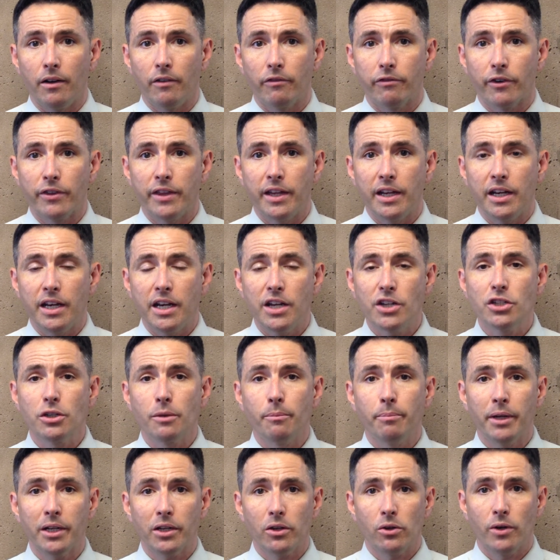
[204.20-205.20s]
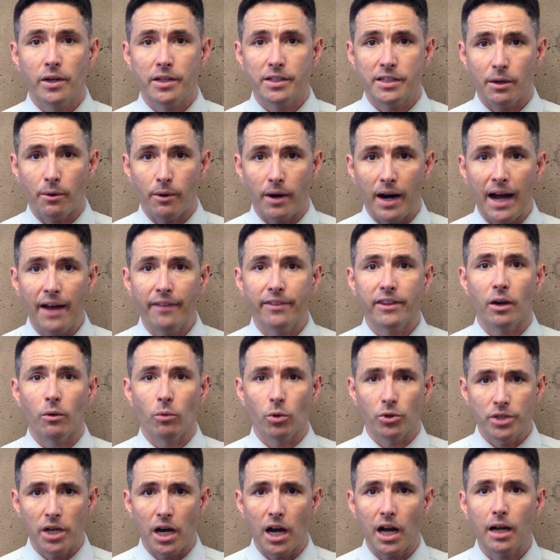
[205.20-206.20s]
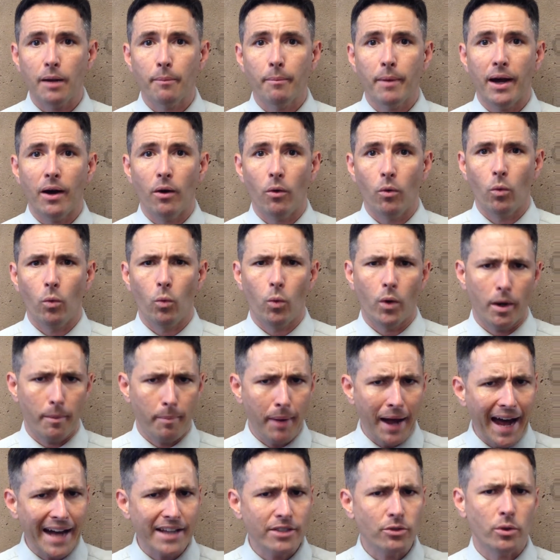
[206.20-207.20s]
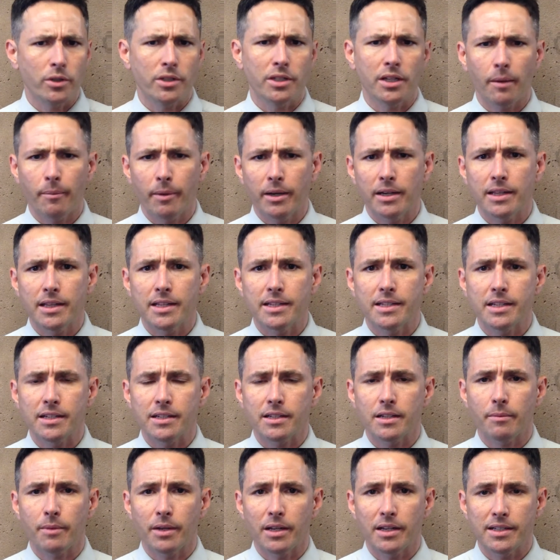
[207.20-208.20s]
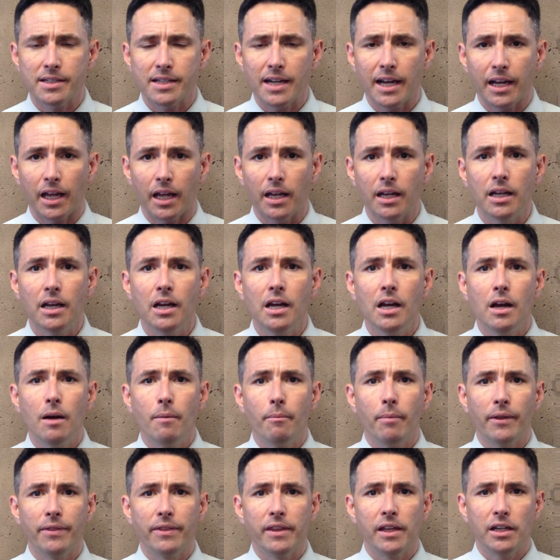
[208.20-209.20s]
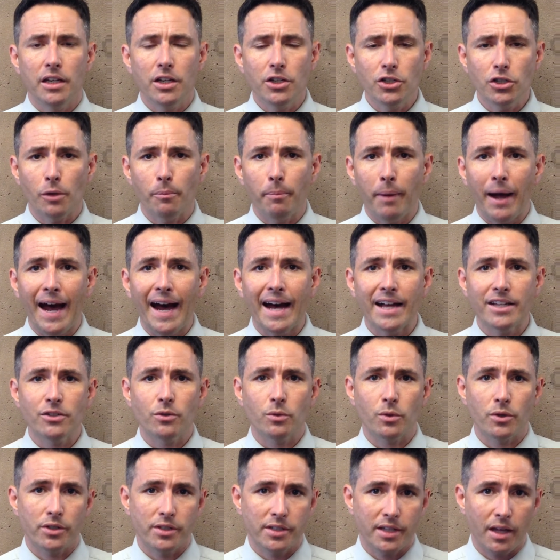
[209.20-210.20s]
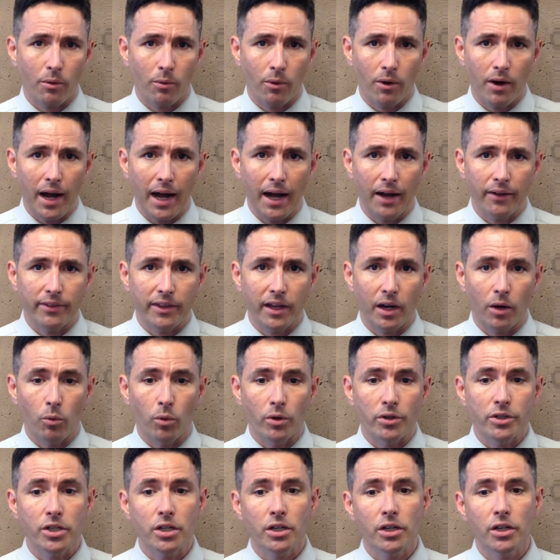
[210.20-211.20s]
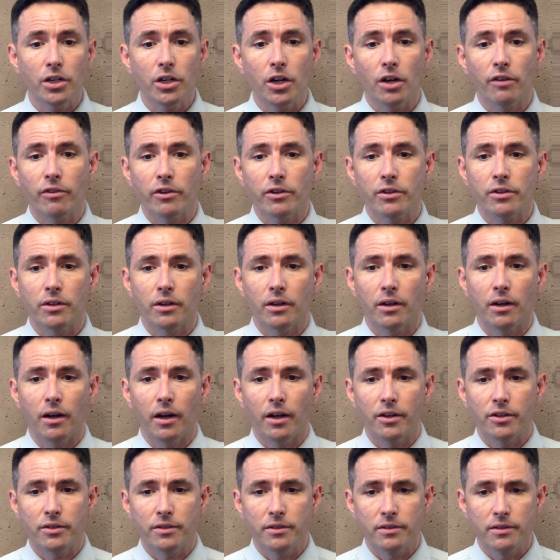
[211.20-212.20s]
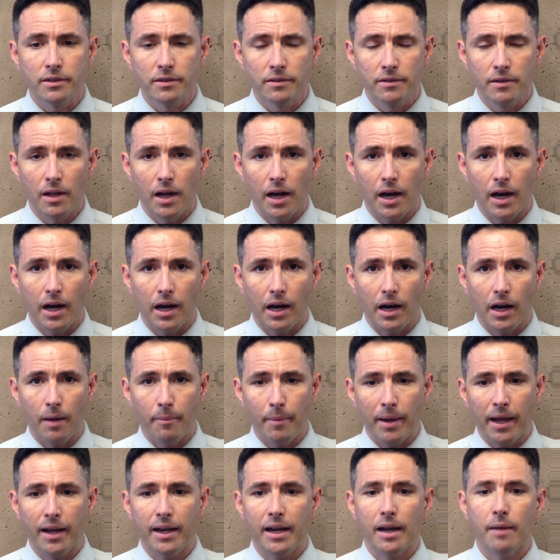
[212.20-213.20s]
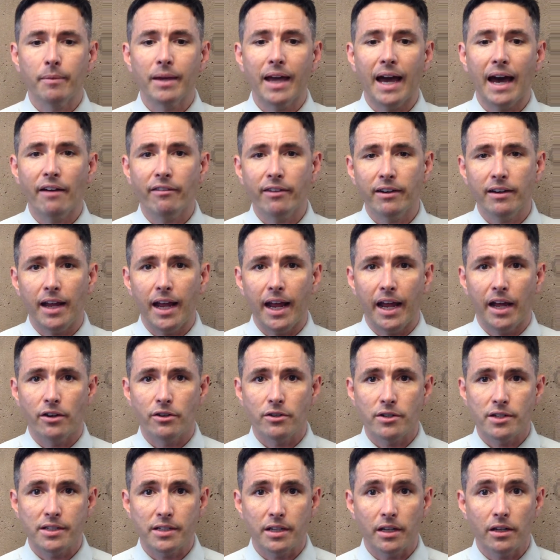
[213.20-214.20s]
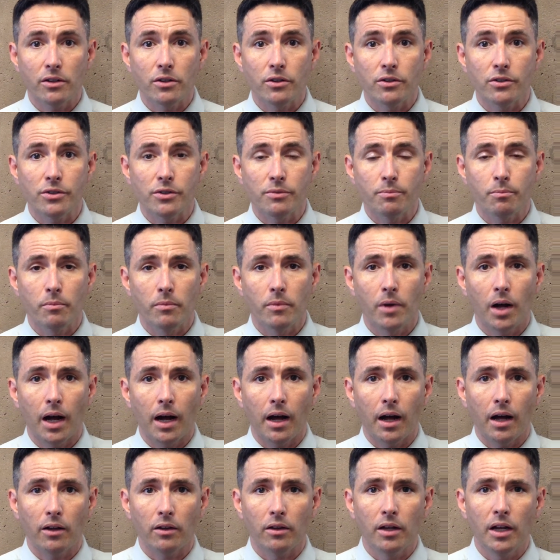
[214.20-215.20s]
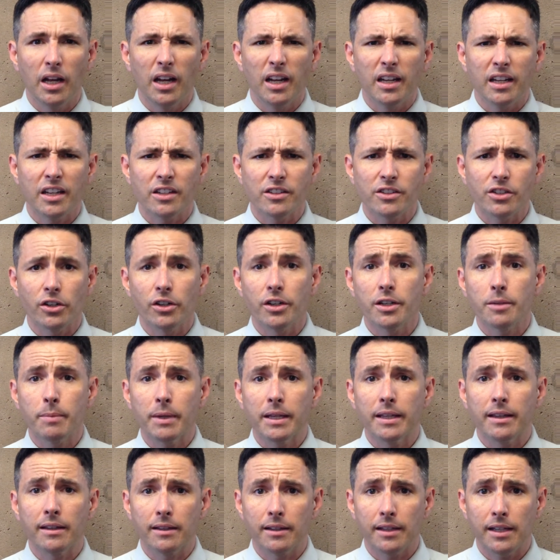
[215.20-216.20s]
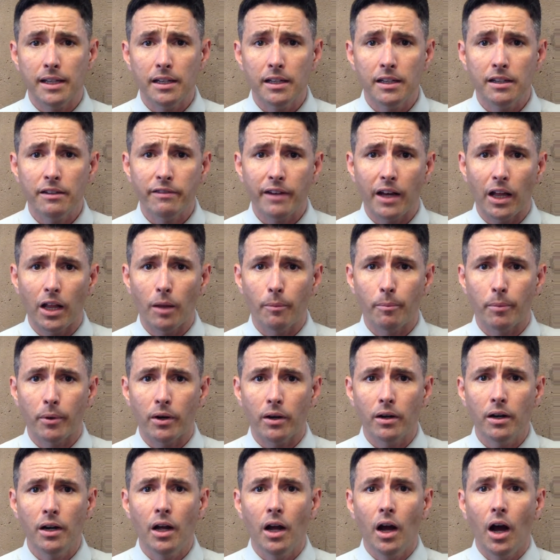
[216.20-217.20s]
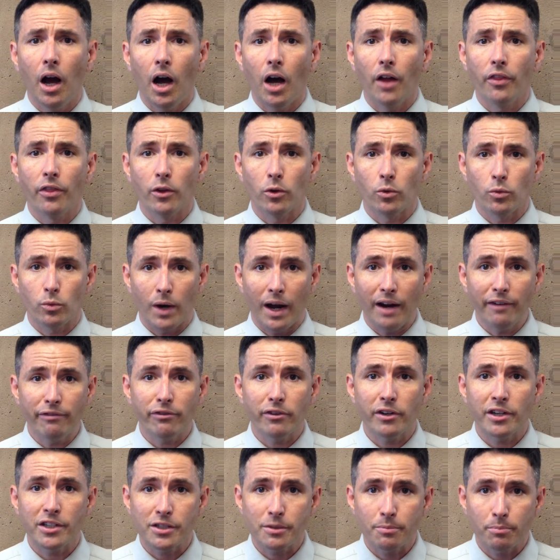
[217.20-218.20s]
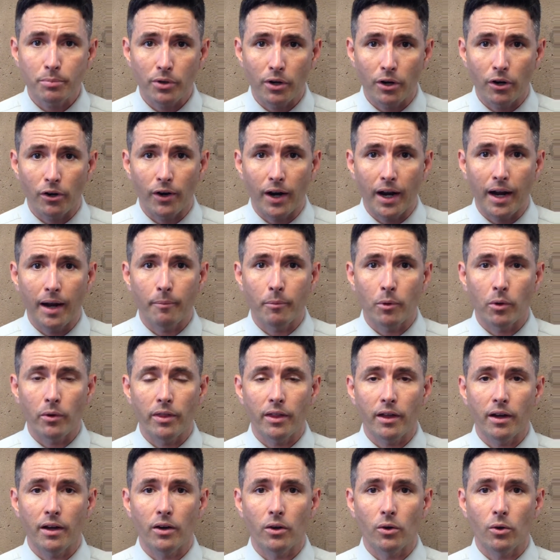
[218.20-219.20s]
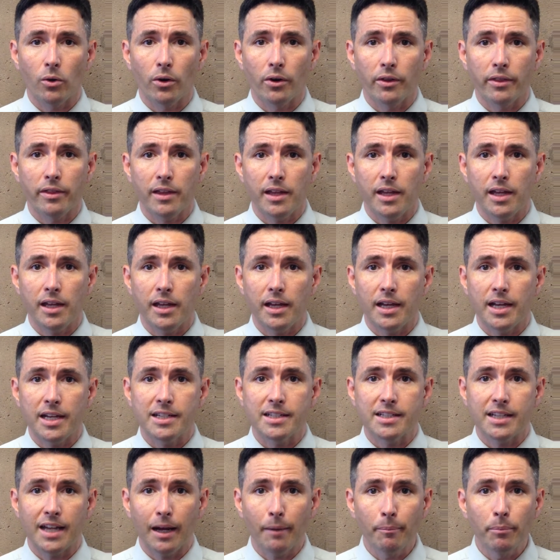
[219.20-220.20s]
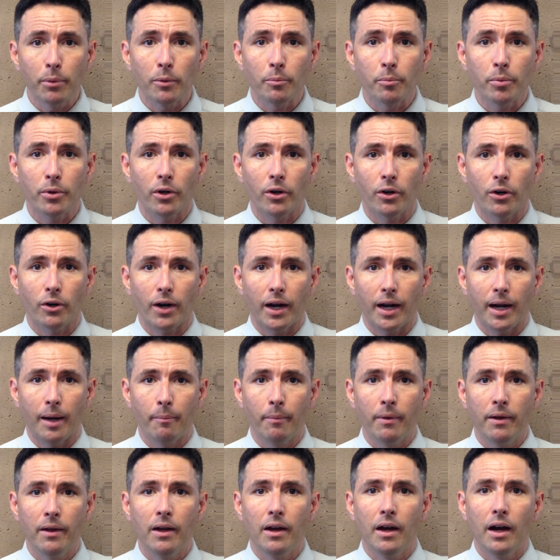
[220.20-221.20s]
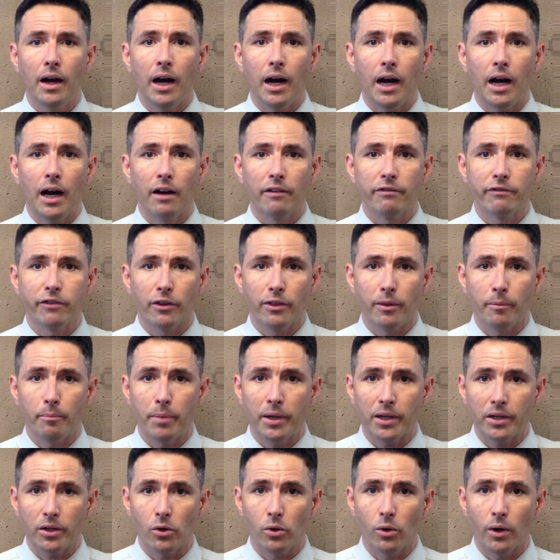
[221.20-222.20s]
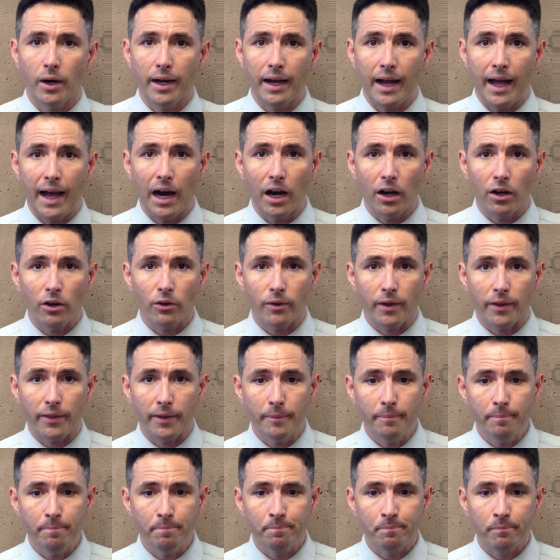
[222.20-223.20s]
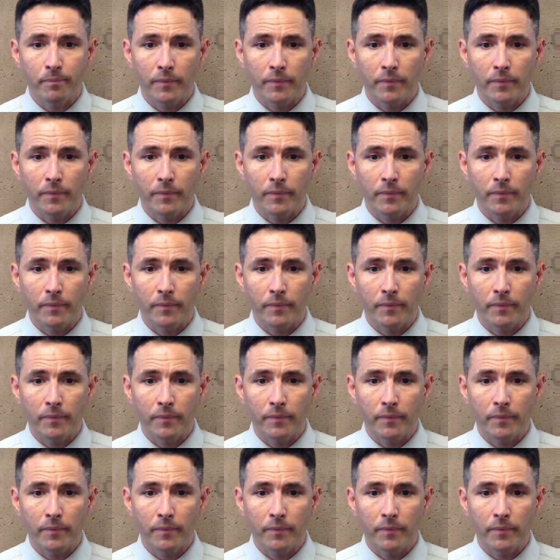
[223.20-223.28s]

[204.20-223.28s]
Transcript: for the initial Bitcoins that were out there, and we'll talk about where passwords come into the system in a second, but the initial passwords that were out there were turned over to a, a, a man named Gavin Andresen, who's uh, considered to be the lead developer on the reference program or the, or the example program uh, for the Bitcoin algorithm.